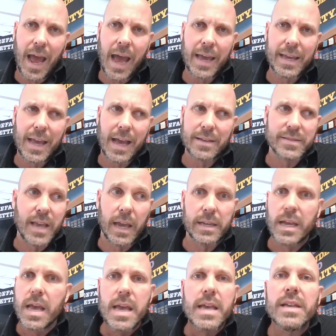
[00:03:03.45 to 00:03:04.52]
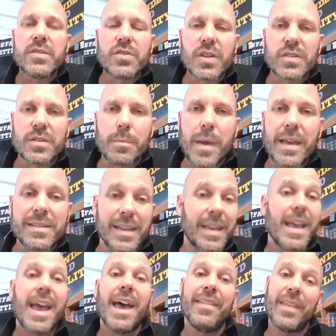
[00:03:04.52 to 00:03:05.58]
eye contact. Is just amazing.
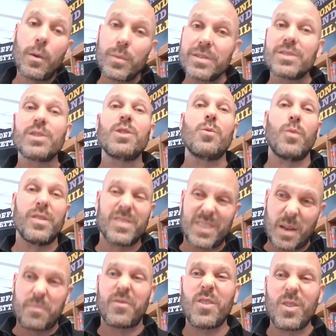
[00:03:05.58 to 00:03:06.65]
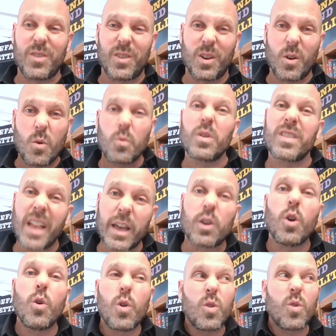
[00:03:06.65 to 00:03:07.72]
And then we took it one step further with
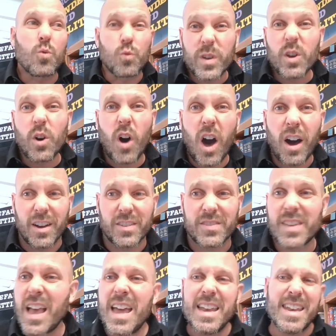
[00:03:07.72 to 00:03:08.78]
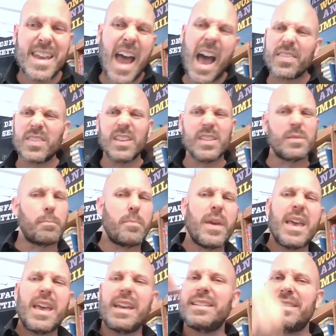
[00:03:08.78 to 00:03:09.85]
like real hugs, not this
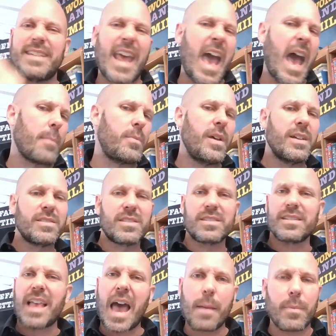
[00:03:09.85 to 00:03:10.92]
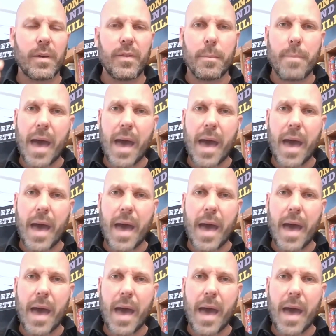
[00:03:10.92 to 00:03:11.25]
big dap slap on the